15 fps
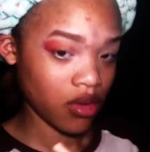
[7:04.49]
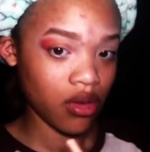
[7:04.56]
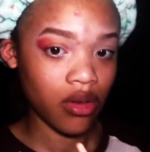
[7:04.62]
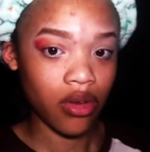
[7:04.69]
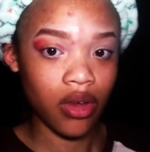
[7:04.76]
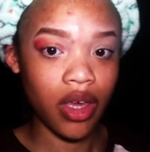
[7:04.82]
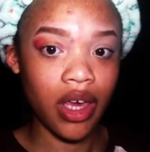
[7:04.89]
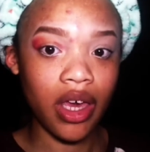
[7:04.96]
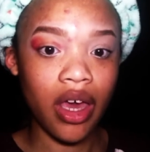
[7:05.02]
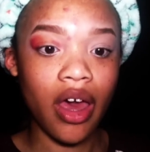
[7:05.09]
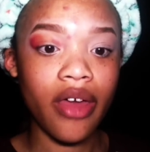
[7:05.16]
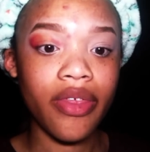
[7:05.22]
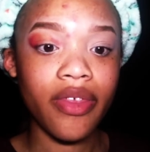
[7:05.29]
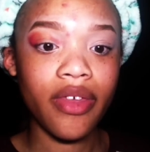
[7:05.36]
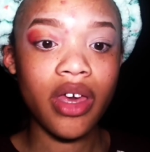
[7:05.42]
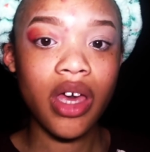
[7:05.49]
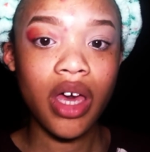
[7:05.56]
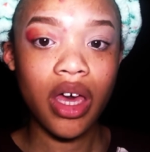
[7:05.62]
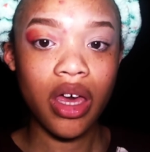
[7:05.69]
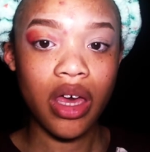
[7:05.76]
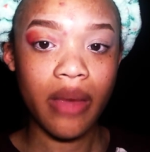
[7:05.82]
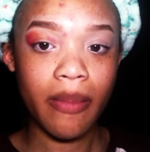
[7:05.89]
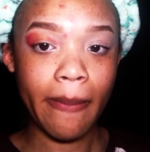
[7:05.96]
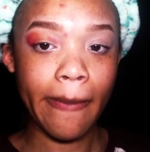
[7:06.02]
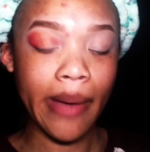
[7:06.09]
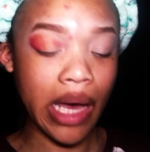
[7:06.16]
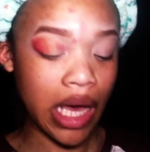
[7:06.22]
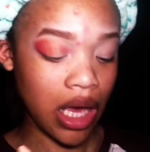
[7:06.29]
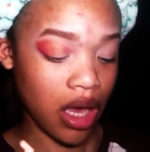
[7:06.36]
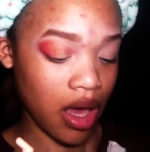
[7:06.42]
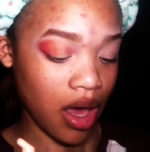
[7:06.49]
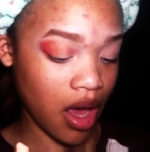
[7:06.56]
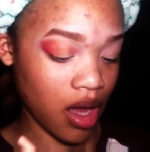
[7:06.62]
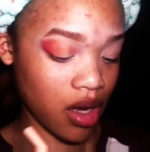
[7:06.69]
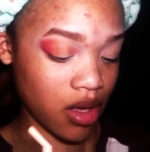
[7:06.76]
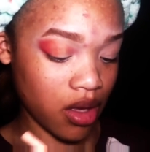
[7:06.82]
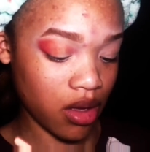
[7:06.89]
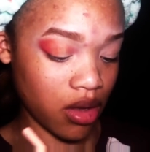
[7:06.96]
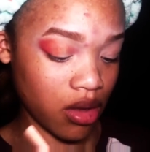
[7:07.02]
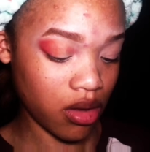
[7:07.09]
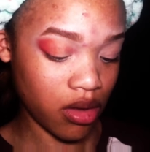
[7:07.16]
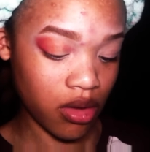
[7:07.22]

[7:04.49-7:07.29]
Okay, I think by adding